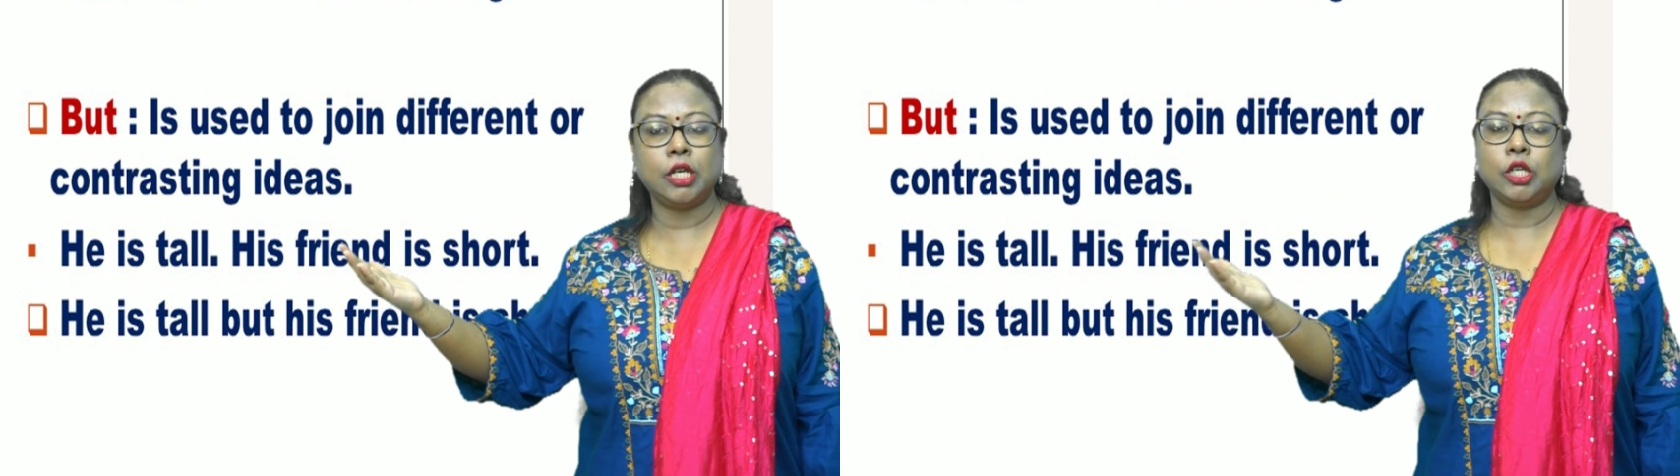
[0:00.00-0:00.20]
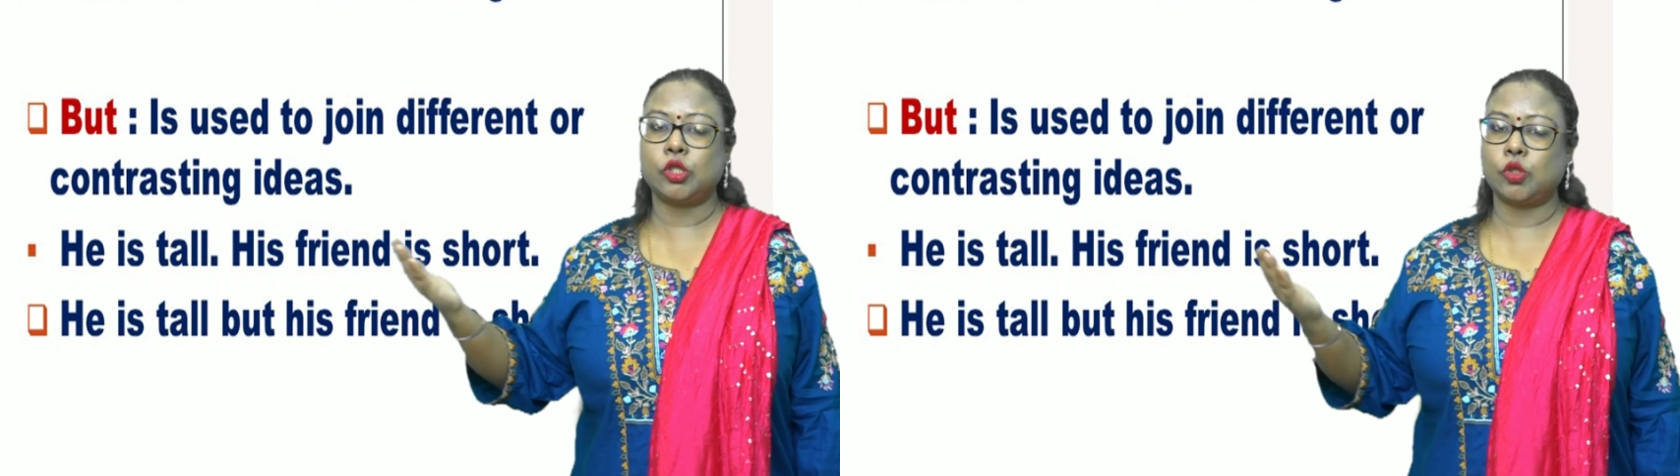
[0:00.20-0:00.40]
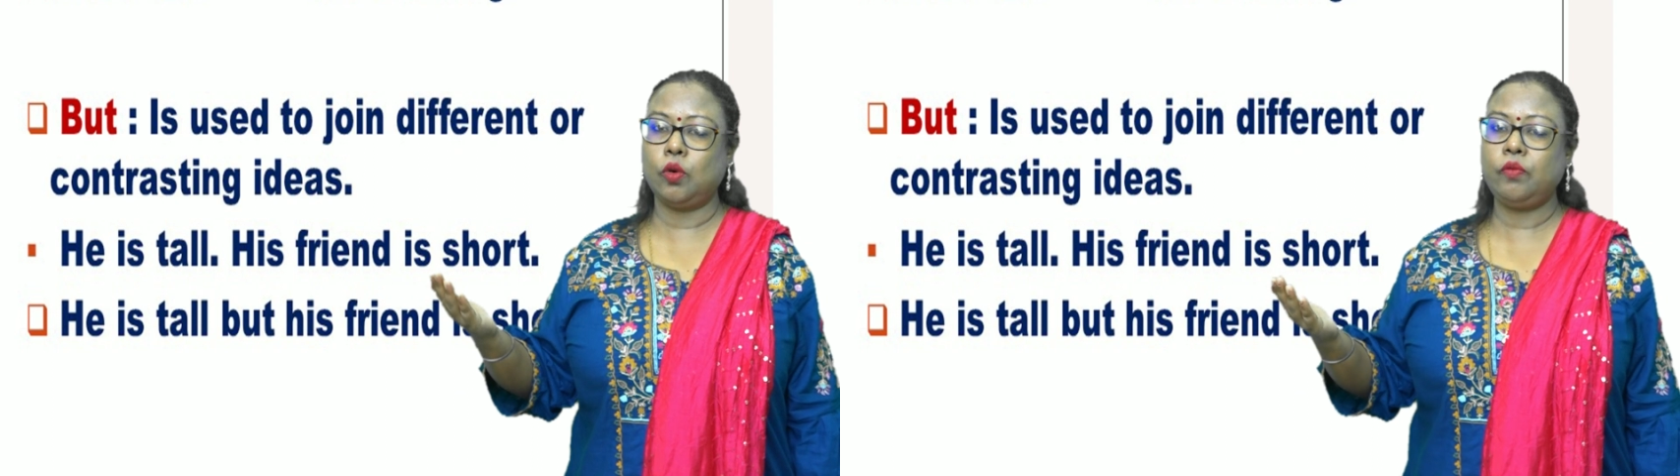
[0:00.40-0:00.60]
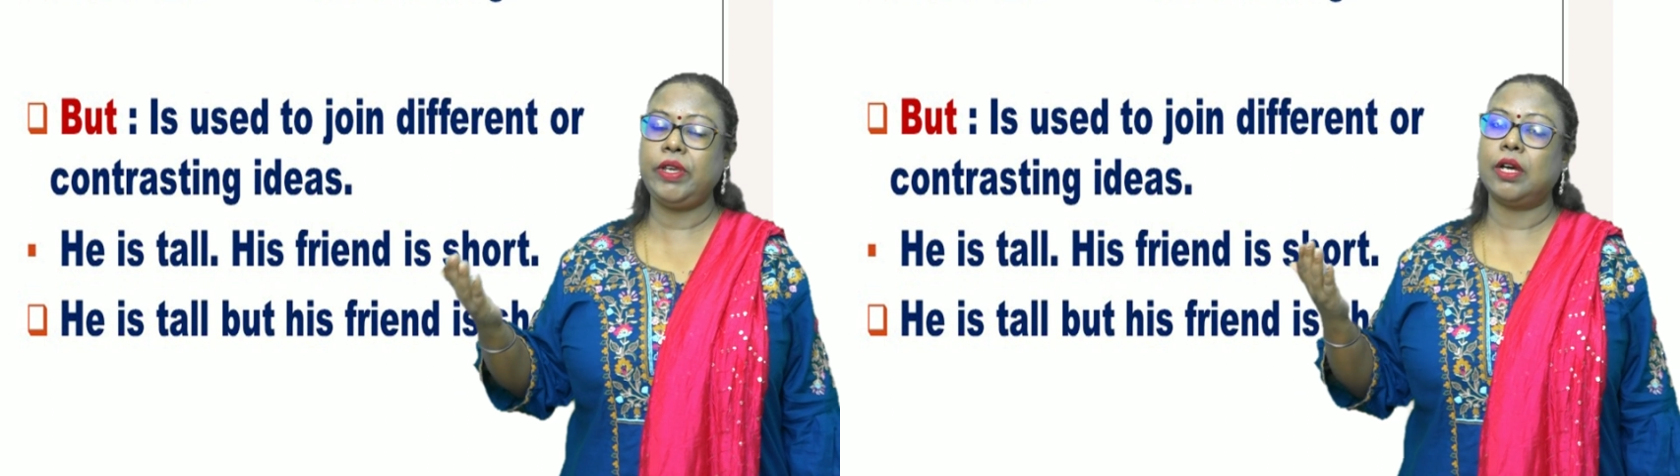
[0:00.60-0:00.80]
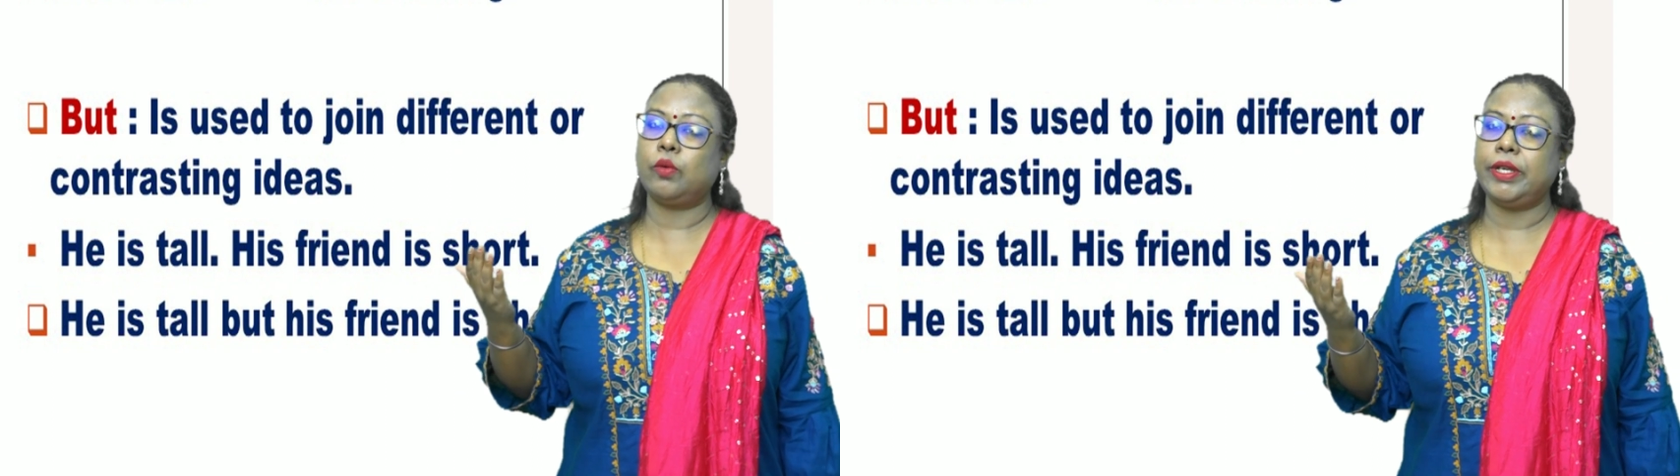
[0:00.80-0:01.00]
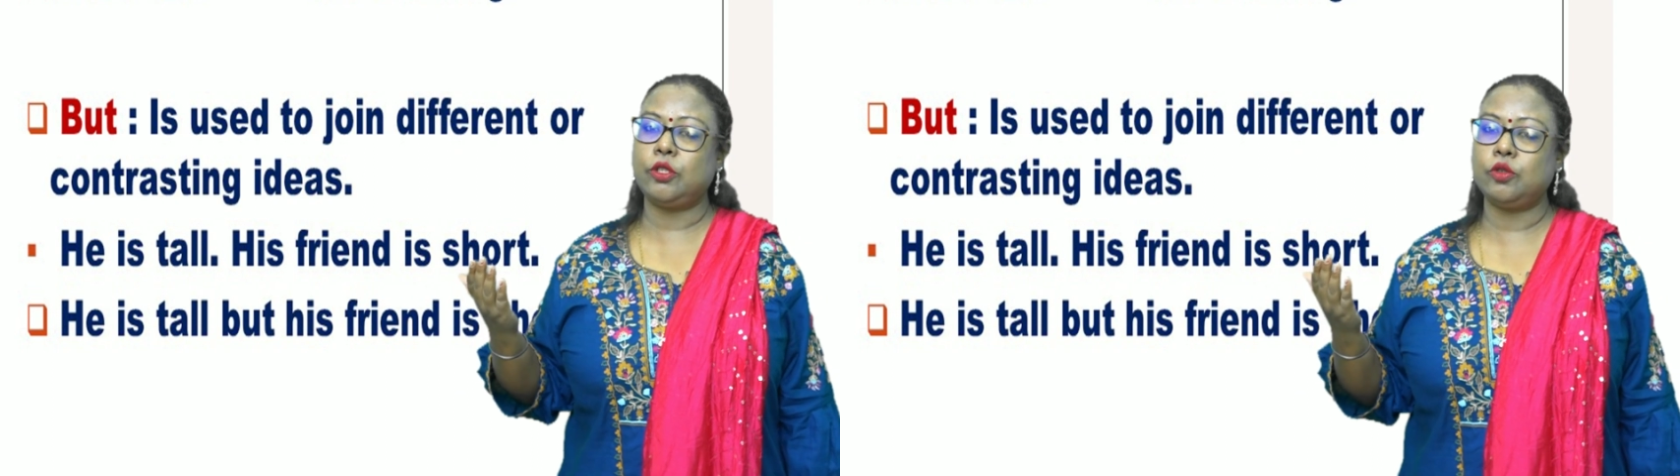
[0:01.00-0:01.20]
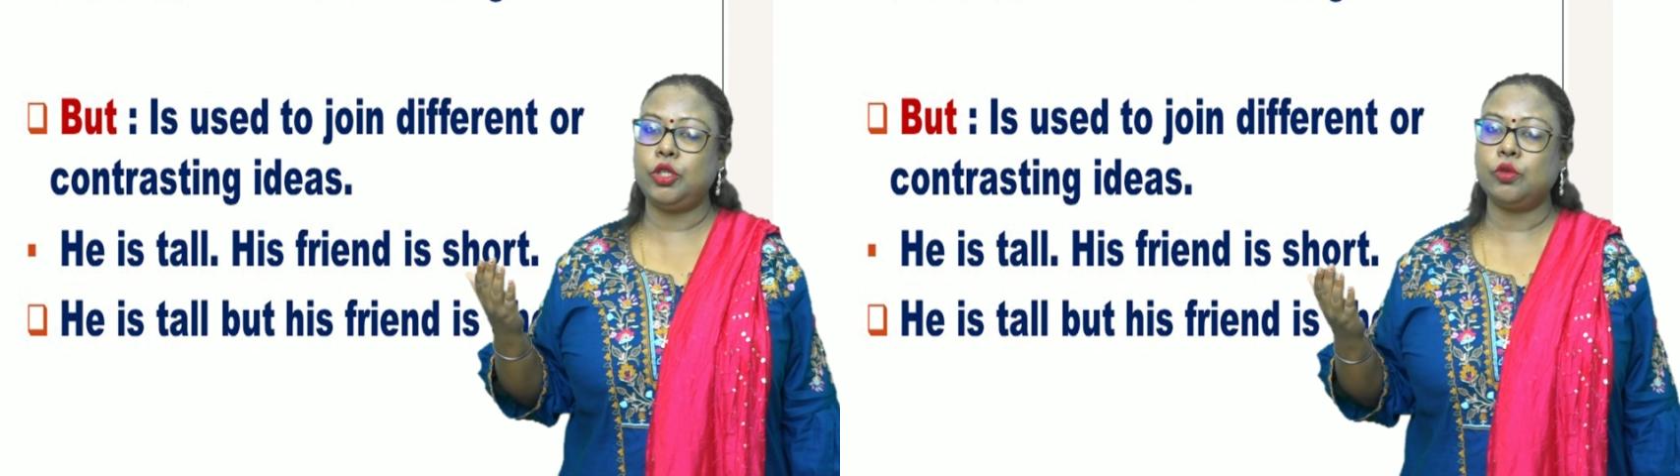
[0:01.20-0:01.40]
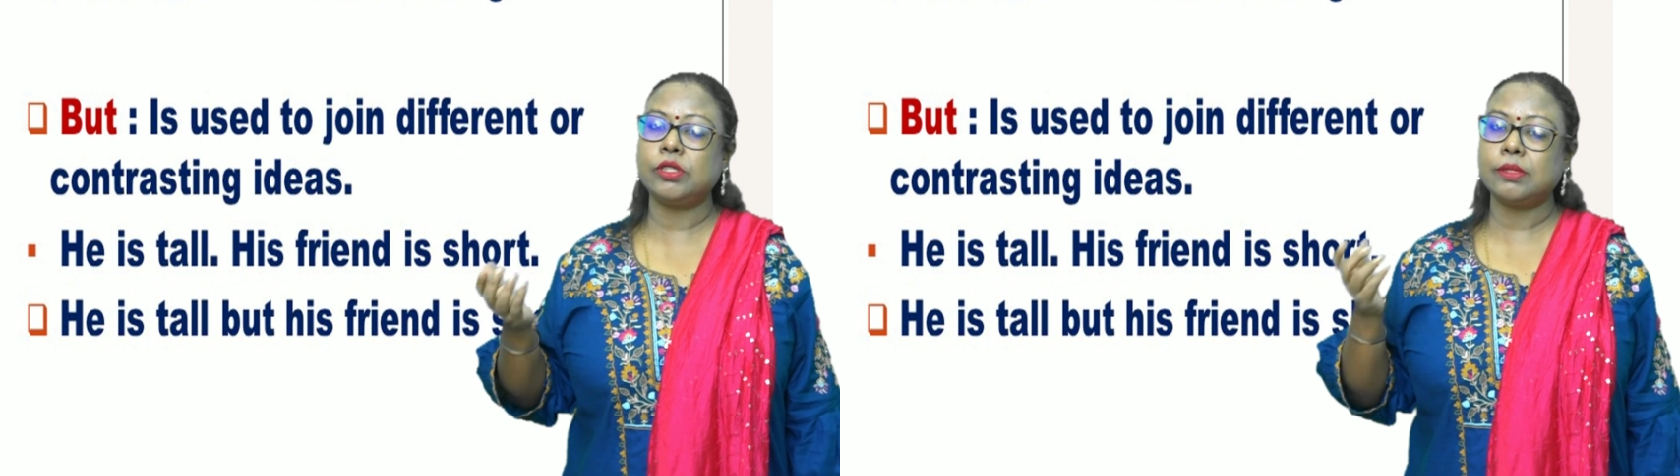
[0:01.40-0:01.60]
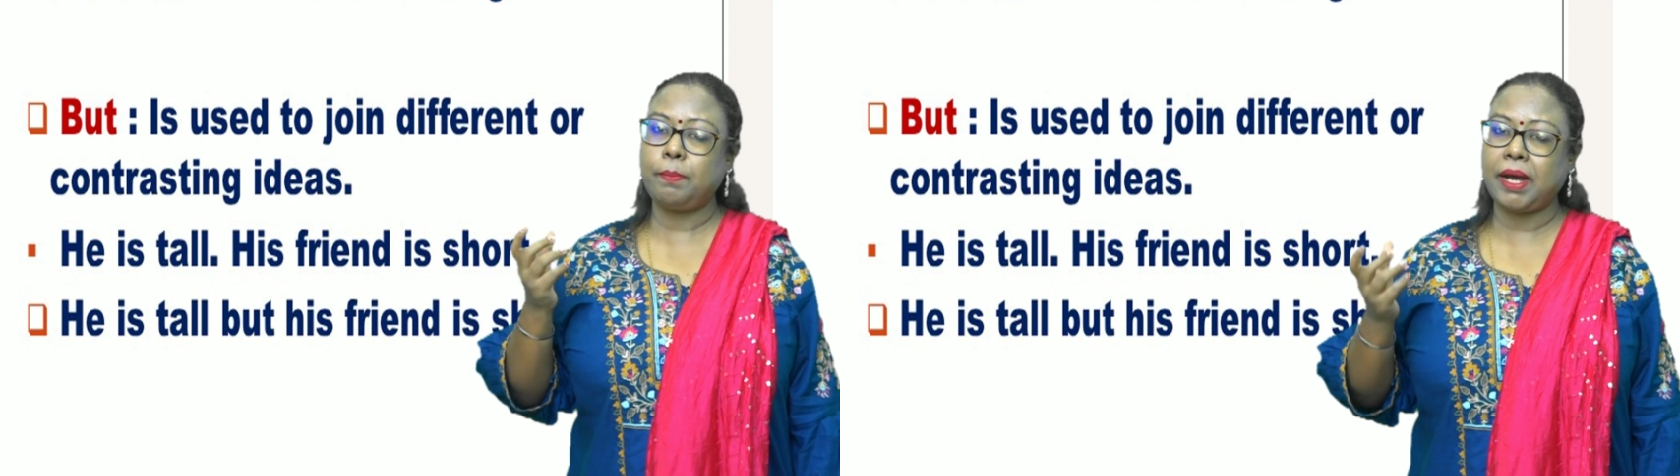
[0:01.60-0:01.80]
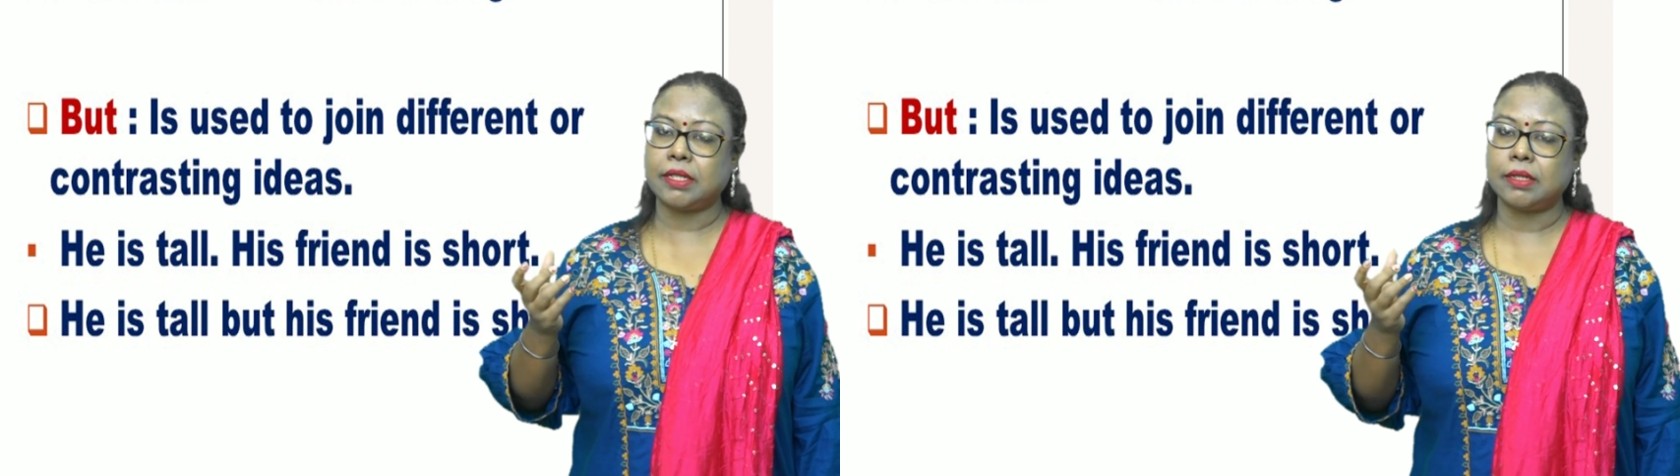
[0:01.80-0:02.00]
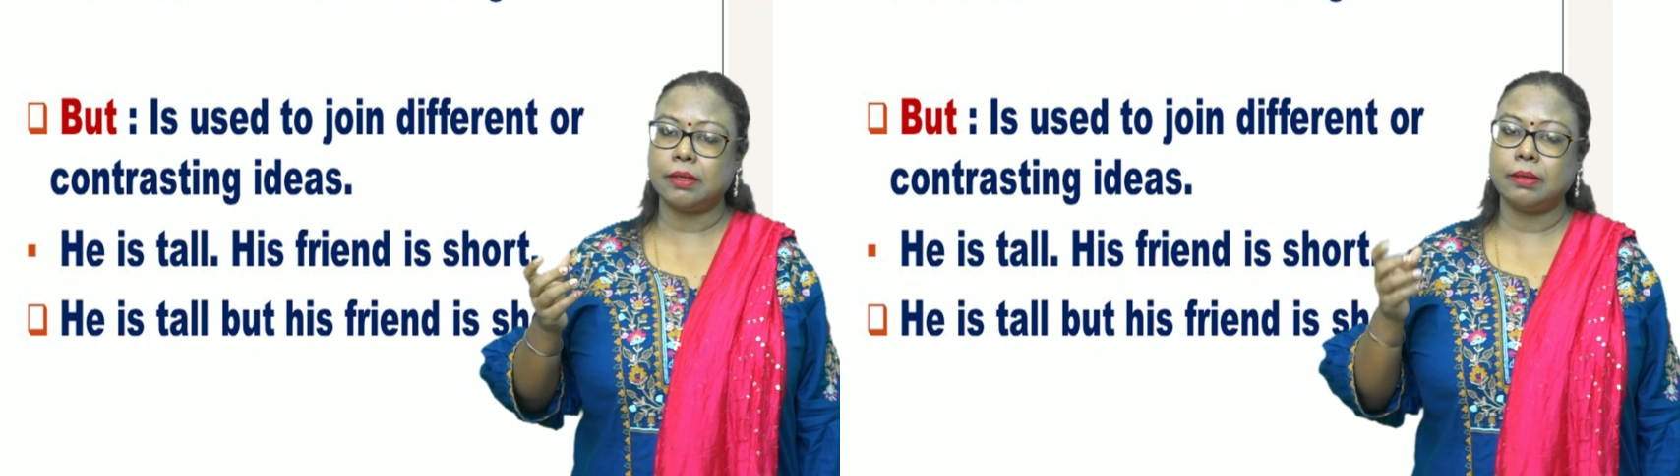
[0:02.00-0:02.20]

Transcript: So we are going to use but,